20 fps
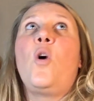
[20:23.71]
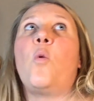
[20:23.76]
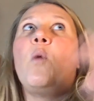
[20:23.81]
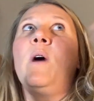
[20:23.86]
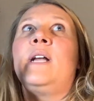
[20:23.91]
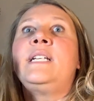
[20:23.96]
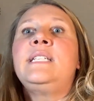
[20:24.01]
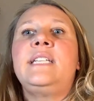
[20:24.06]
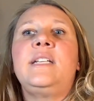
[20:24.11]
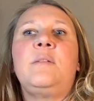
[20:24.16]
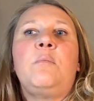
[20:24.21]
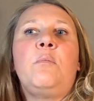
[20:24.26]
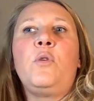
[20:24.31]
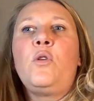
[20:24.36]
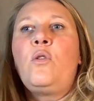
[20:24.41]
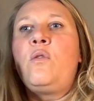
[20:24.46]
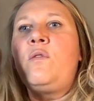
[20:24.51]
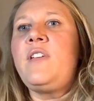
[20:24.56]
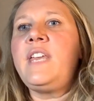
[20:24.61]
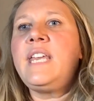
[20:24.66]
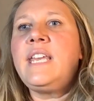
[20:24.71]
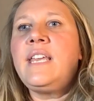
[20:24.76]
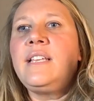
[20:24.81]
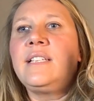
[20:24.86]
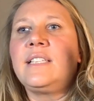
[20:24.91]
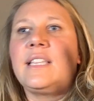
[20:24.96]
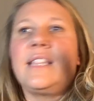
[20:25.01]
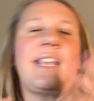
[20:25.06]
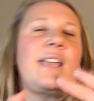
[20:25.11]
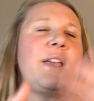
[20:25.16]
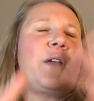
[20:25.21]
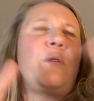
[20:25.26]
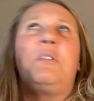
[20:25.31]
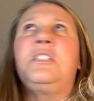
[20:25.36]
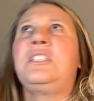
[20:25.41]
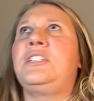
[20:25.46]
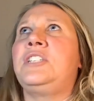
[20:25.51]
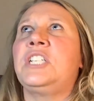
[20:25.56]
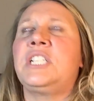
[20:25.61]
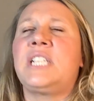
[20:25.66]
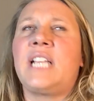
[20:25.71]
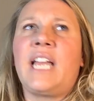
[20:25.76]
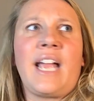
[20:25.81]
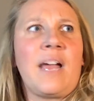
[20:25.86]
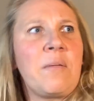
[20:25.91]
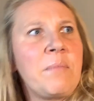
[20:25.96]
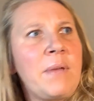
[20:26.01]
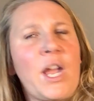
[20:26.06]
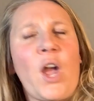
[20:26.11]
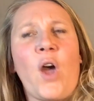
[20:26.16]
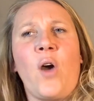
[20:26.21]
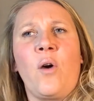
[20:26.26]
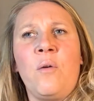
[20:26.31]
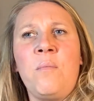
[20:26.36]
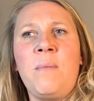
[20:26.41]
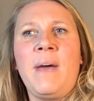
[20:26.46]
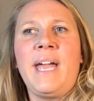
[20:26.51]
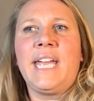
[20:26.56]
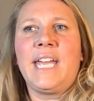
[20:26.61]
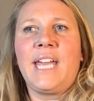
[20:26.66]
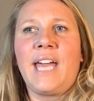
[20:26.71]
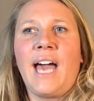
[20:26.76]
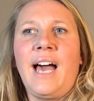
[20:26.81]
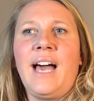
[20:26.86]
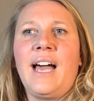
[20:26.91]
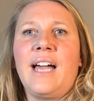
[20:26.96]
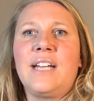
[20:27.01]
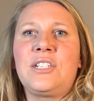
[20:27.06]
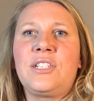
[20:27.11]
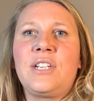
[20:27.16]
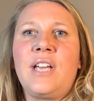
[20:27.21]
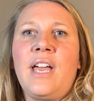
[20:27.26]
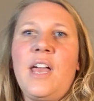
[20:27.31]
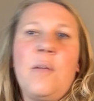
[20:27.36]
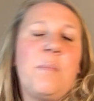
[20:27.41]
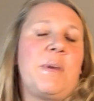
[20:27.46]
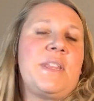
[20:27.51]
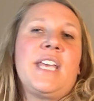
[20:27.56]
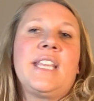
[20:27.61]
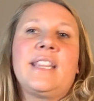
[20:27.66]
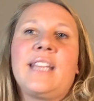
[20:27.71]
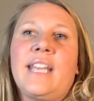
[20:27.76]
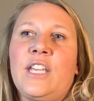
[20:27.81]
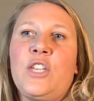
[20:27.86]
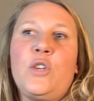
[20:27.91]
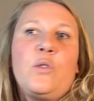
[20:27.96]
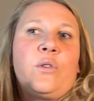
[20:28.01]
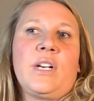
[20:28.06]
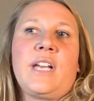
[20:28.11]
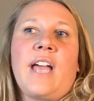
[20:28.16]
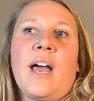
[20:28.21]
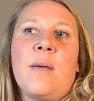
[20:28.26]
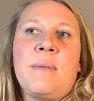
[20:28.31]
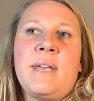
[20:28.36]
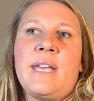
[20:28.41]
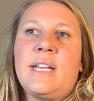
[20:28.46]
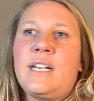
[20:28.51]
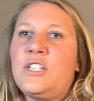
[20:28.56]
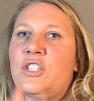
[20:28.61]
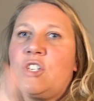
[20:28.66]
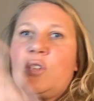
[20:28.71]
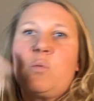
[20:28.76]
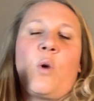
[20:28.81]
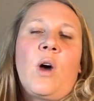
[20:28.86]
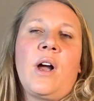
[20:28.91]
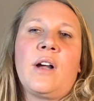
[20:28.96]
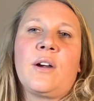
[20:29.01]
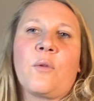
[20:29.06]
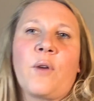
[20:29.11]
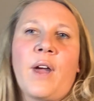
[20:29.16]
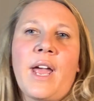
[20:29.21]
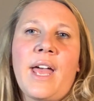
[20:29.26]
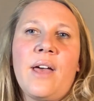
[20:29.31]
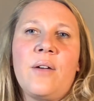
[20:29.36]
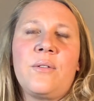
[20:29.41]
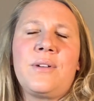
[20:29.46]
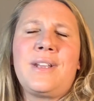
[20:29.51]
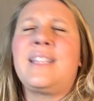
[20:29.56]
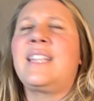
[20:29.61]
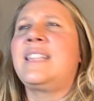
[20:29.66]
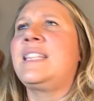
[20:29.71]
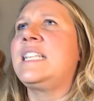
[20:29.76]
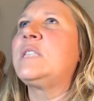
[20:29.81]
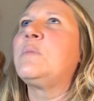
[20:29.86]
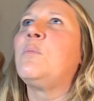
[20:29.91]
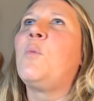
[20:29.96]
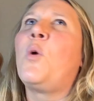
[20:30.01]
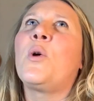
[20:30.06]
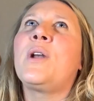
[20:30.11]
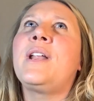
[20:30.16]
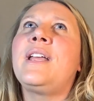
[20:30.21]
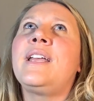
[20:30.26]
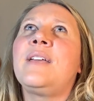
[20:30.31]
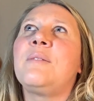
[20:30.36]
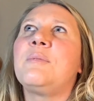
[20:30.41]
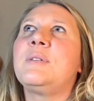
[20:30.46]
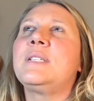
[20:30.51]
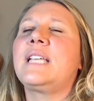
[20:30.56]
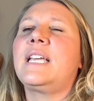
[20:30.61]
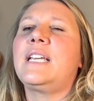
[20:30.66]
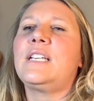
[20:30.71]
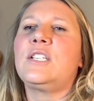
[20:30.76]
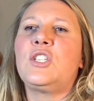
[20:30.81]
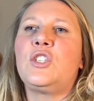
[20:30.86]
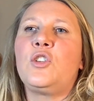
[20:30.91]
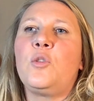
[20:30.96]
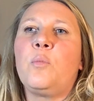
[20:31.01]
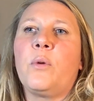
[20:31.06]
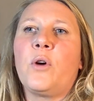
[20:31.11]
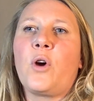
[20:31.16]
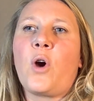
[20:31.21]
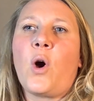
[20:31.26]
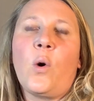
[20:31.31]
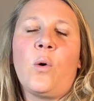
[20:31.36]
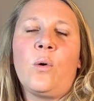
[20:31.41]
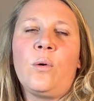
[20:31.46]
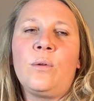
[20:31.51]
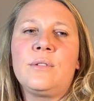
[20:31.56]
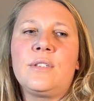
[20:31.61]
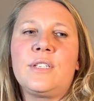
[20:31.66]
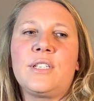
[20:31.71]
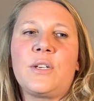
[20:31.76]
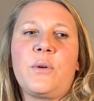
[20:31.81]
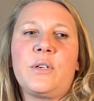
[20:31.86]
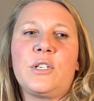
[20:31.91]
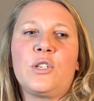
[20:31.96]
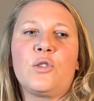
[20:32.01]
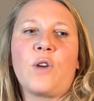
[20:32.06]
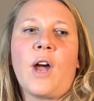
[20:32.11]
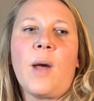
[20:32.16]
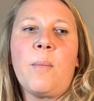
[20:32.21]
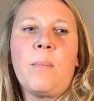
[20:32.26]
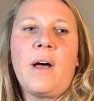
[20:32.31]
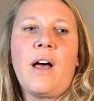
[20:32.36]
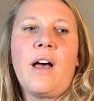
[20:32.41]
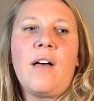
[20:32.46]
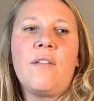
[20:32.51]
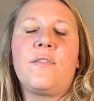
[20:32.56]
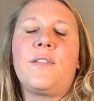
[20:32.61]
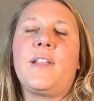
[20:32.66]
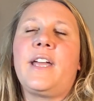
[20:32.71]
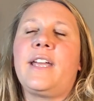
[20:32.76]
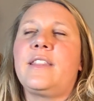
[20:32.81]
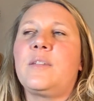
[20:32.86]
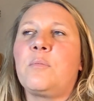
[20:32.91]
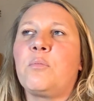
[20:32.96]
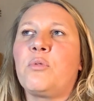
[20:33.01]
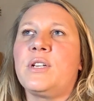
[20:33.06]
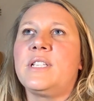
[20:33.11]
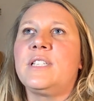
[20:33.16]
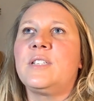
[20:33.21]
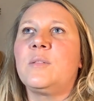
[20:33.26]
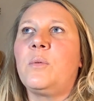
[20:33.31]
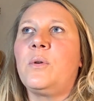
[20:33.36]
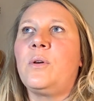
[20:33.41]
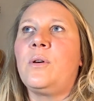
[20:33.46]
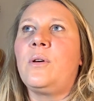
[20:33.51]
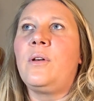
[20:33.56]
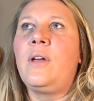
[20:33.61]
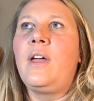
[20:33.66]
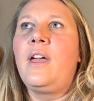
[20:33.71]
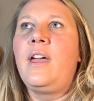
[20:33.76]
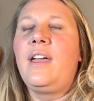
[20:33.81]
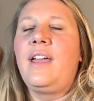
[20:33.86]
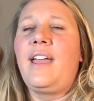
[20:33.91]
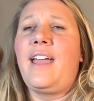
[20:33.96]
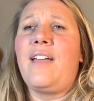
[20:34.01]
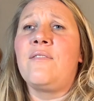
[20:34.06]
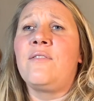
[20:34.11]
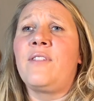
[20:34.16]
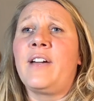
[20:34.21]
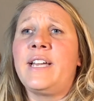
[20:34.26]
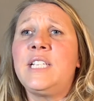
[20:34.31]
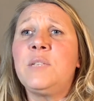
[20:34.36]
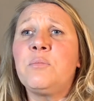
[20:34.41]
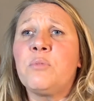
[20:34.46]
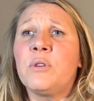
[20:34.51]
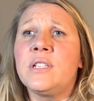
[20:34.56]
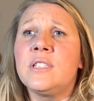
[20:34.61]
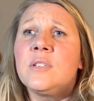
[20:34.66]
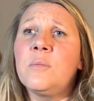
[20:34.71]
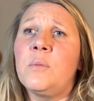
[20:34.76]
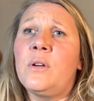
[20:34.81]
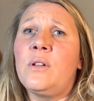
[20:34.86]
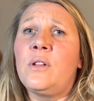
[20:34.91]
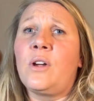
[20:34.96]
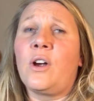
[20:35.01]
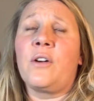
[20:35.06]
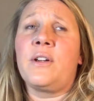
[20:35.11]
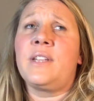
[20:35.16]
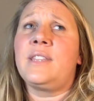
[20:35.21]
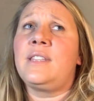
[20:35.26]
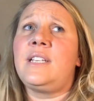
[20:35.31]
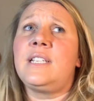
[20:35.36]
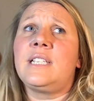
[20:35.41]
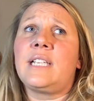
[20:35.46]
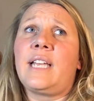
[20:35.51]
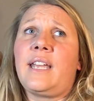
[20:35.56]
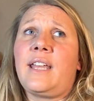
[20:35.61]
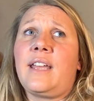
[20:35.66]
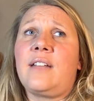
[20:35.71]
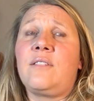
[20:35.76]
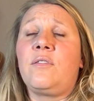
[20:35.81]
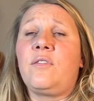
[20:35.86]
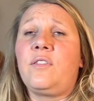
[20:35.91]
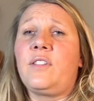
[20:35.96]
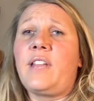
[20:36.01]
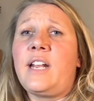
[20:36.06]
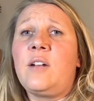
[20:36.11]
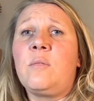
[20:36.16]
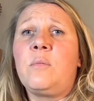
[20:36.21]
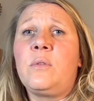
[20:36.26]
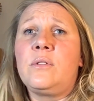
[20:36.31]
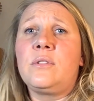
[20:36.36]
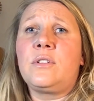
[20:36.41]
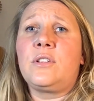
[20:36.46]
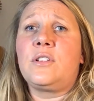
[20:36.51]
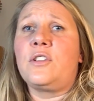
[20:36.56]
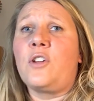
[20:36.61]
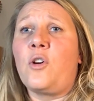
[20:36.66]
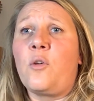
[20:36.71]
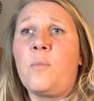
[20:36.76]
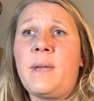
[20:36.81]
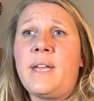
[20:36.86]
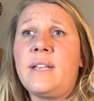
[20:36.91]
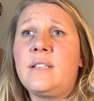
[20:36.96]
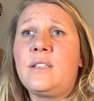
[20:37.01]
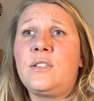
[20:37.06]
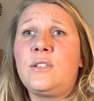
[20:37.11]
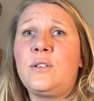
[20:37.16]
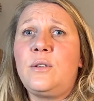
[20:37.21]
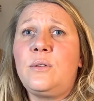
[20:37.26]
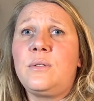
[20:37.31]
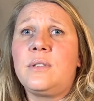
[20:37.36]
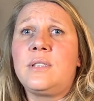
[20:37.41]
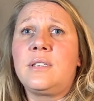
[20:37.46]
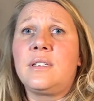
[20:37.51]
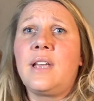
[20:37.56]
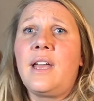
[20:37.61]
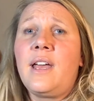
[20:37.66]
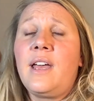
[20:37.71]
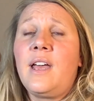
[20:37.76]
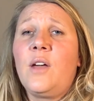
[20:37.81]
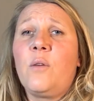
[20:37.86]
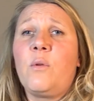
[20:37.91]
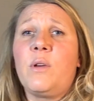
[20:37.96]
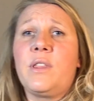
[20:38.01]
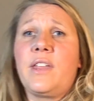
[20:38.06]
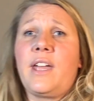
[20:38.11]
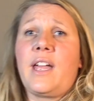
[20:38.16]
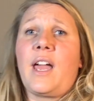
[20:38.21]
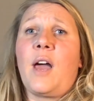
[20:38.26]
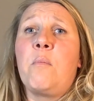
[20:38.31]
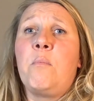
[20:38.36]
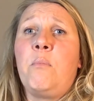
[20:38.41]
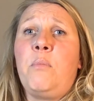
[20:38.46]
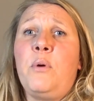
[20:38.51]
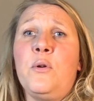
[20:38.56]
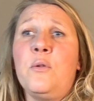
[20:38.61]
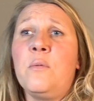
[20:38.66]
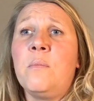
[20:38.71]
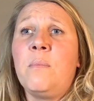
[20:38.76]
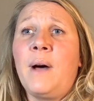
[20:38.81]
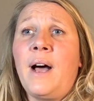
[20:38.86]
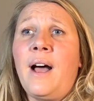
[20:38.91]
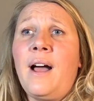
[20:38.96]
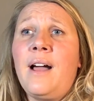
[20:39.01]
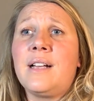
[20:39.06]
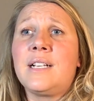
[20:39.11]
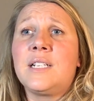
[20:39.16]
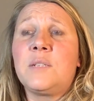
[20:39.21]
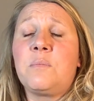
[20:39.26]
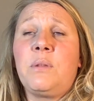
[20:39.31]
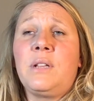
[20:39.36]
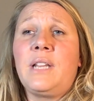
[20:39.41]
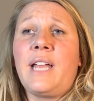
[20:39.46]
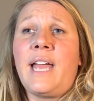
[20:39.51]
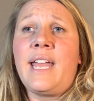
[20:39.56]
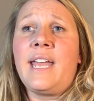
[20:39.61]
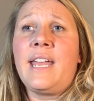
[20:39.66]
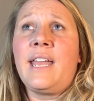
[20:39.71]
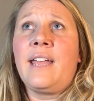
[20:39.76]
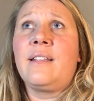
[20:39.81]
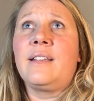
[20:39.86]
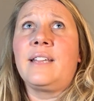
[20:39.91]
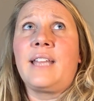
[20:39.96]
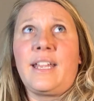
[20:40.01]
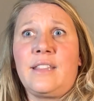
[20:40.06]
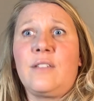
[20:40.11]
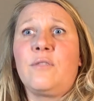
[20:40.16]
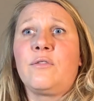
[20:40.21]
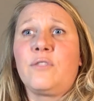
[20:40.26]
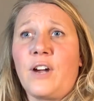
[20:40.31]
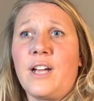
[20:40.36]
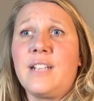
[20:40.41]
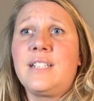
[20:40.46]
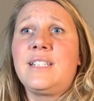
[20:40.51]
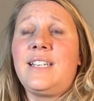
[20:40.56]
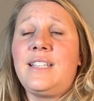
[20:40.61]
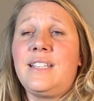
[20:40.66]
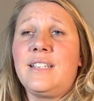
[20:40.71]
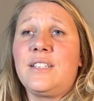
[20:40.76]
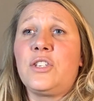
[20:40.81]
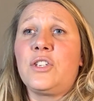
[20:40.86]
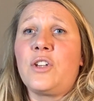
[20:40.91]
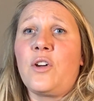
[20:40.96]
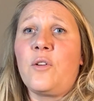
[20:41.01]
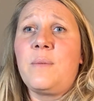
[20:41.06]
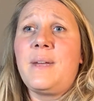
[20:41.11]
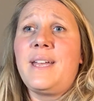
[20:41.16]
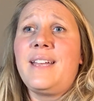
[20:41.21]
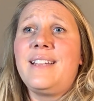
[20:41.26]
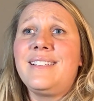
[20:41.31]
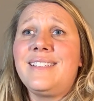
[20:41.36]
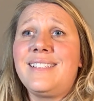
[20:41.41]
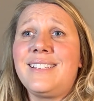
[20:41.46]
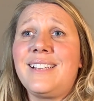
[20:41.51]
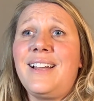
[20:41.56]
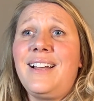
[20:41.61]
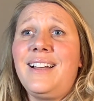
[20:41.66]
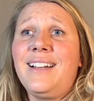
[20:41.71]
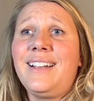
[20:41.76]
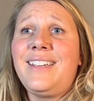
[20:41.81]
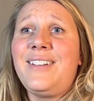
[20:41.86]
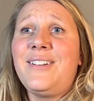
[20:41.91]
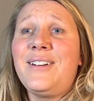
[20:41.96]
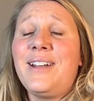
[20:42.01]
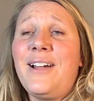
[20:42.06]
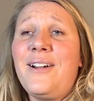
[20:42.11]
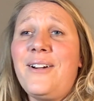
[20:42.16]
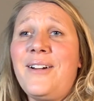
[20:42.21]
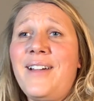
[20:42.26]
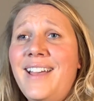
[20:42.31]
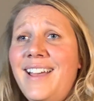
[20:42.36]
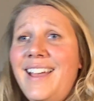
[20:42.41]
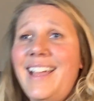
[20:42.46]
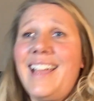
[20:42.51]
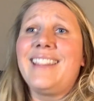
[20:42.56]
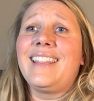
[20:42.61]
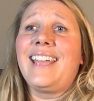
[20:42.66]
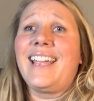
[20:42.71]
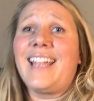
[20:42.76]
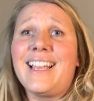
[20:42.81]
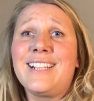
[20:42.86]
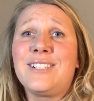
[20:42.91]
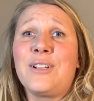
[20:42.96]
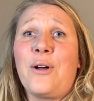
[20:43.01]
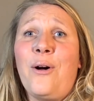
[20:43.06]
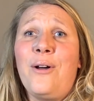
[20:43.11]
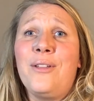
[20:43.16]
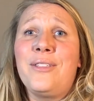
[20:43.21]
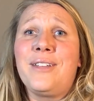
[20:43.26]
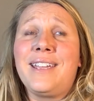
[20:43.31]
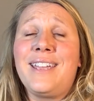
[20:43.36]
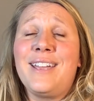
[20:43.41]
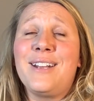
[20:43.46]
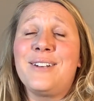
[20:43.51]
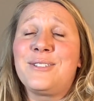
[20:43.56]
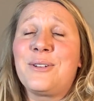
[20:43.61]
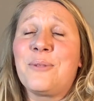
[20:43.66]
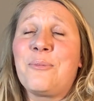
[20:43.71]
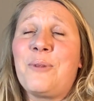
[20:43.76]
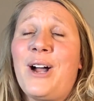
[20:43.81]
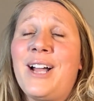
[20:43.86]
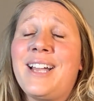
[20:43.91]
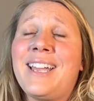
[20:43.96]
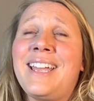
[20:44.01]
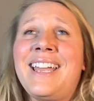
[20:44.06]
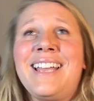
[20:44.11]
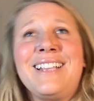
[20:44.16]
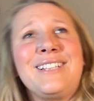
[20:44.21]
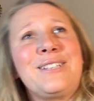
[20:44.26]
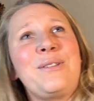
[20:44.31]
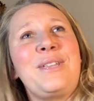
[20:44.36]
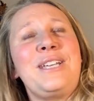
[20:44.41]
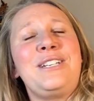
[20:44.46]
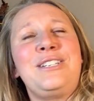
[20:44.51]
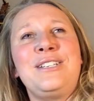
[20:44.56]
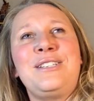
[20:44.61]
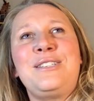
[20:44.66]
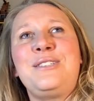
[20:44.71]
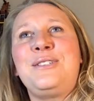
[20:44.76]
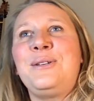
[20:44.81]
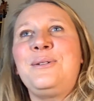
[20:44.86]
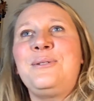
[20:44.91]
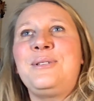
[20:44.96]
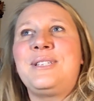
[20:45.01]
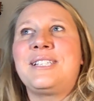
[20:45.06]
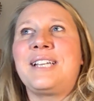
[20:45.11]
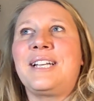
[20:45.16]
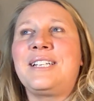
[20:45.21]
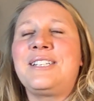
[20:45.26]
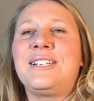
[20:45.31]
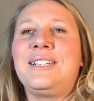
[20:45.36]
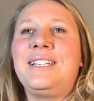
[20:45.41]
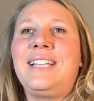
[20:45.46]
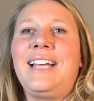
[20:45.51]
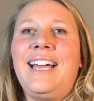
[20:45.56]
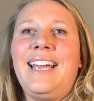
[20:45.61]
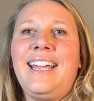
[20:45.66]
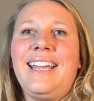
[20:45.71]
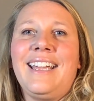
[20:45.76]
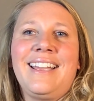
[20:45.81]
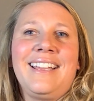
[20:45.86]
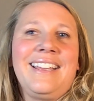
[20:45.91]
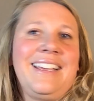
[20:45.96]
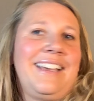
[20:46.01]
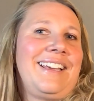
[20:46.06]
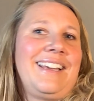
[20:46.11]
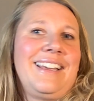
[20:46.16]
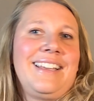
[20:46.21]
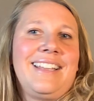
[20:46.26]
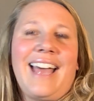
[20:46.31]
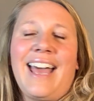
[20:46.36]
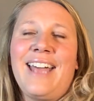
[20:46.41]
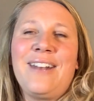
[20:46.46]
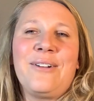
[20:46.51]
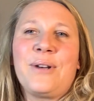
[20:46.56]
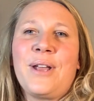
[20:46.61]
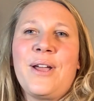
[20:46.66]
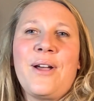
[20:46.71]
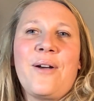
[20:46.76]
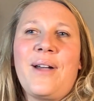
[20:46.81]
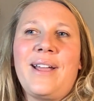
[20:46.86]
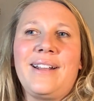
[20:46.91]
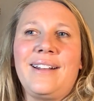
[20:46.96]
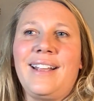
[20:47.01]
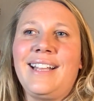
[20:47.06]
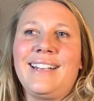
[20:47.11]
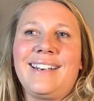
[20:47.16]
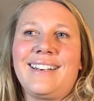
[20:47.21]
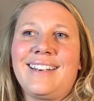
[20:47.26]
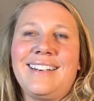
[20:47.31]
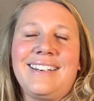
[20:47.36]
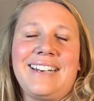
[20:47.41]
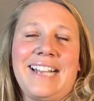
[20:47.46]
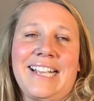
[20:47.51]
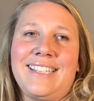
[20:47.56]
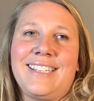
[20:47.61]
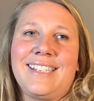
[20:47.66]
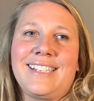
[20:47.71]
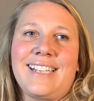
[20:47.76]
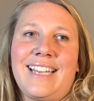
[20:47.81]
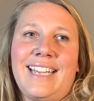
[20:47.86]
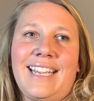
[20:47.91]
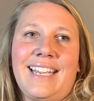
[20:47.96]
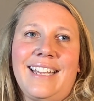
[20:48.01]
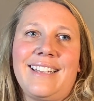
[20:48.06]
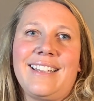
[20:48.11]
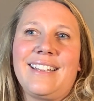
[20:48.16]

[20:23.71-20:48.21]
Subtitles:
one did movies, and it was just like, I'm like, oh my gosh. But then like you could come in and just walk around. And then this morning it was like super cold. So at drop off, like the principal and vice principal are in these like inflatable snowman suits with like a boom box playing like the Frosty the Snowman song, So like as all the kids are walking in. So they just do such a like, I don't know. It's like